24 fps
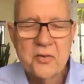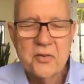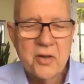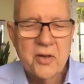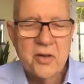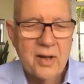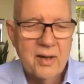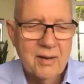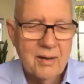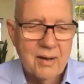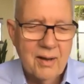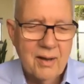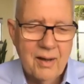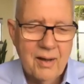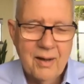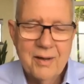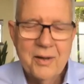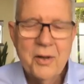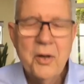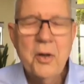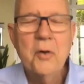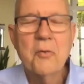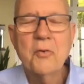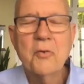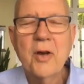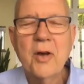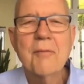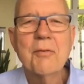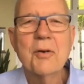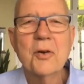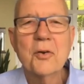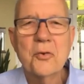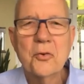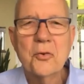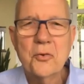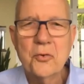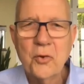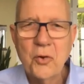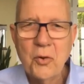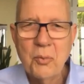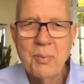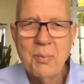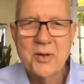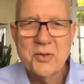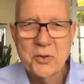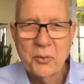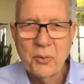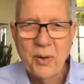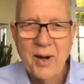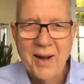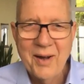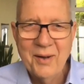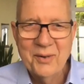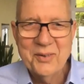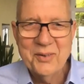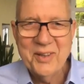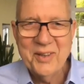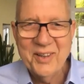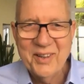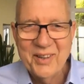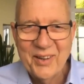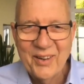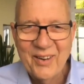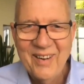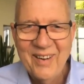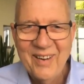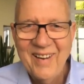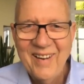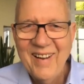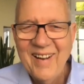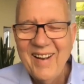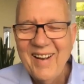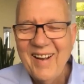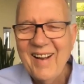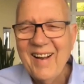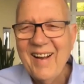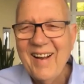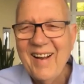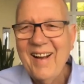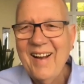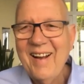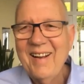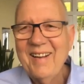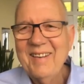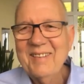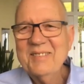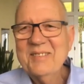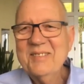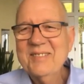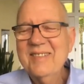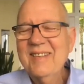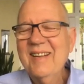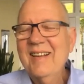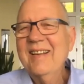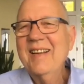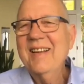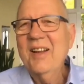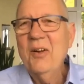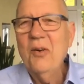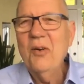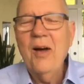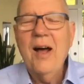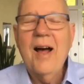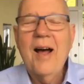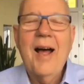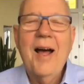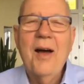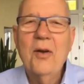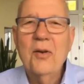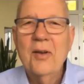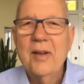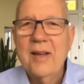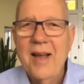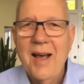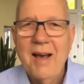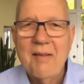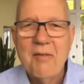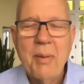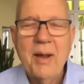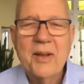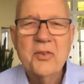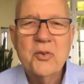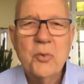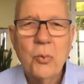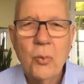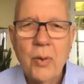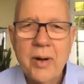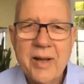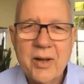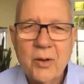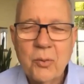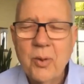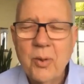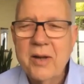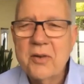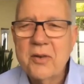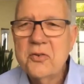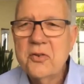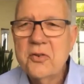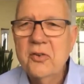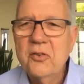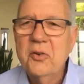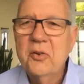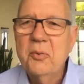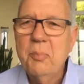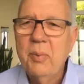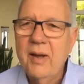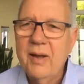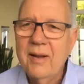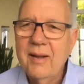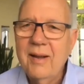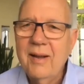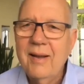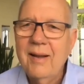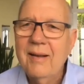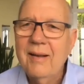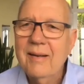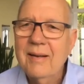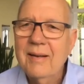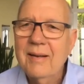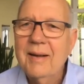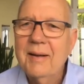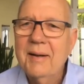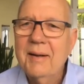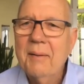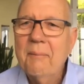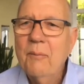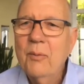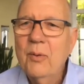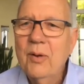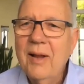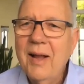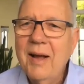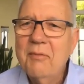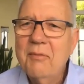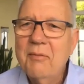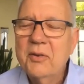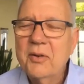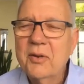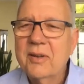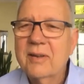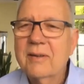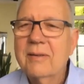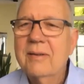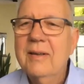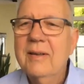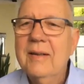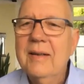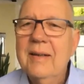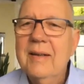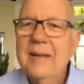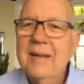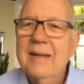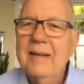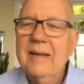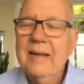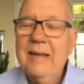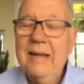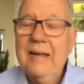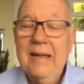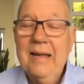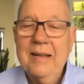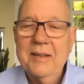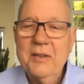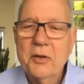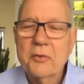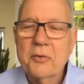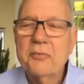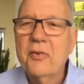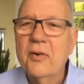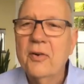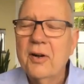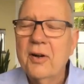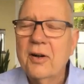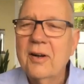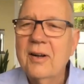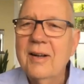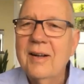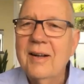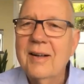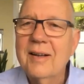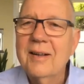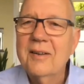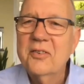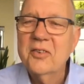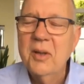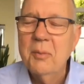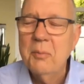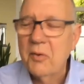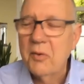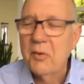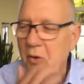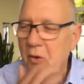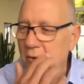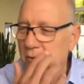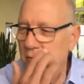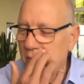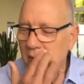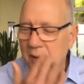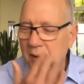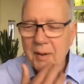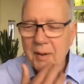Jane. You've covered so much ground here. You know, I only have about 20 questions, but we'll have to defer some of those.